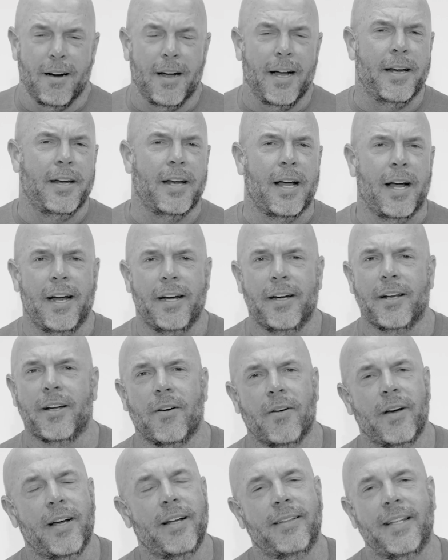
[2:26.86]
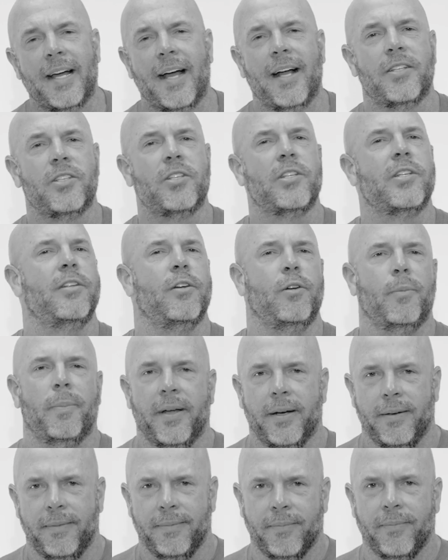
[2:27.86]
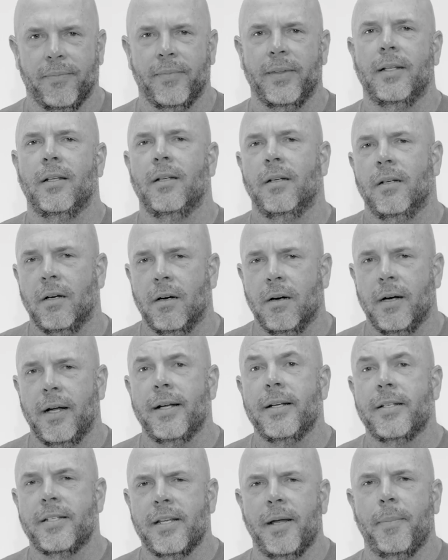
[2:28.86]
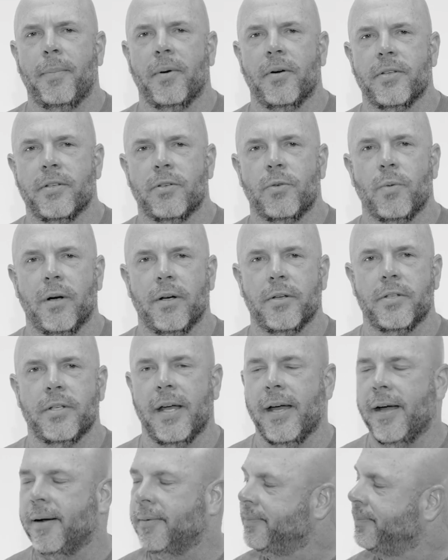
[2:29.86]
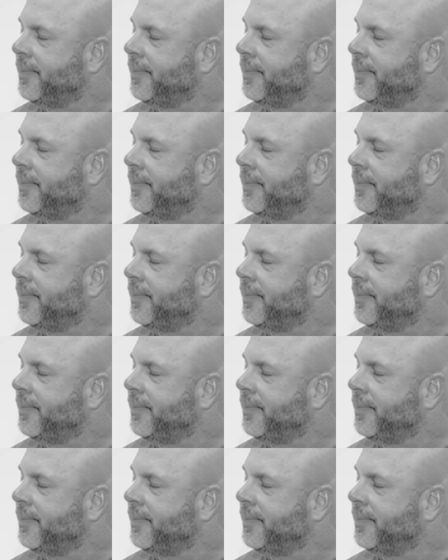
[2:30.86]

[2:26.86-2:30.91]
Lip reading: right, 90-degree, that's stupid. All right, tapers is where it's at.